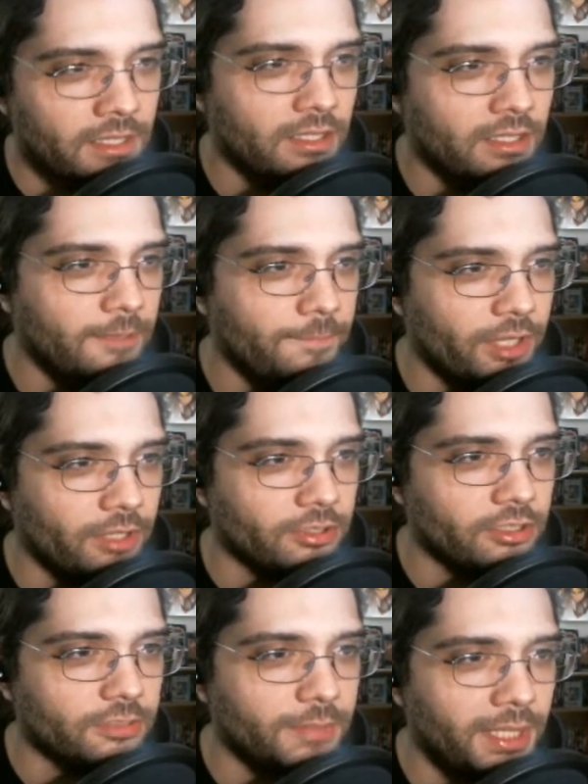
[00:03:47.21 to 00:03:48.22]
now this
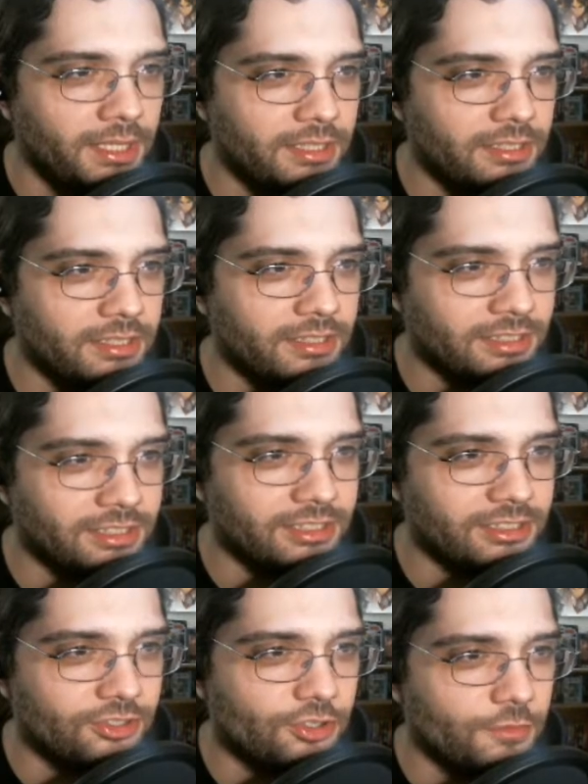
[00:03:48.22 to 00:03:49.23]
card's banned in the
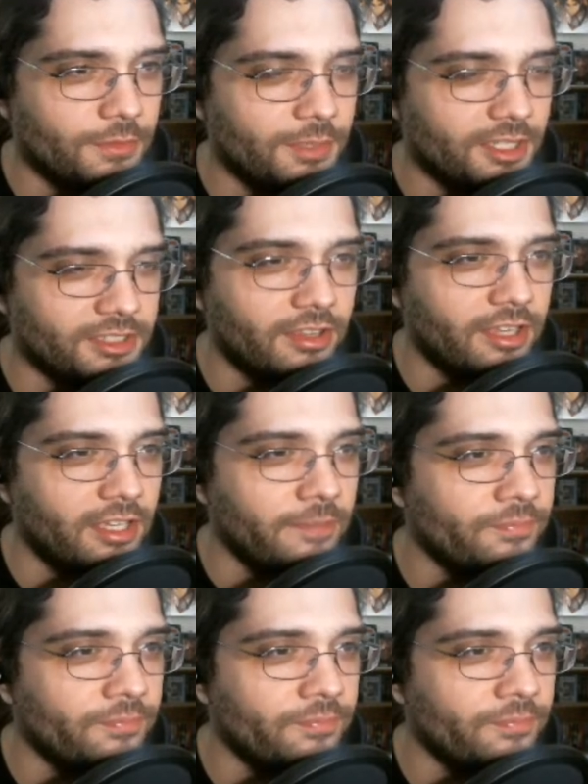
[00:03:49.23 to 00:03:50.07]
TCG because of that.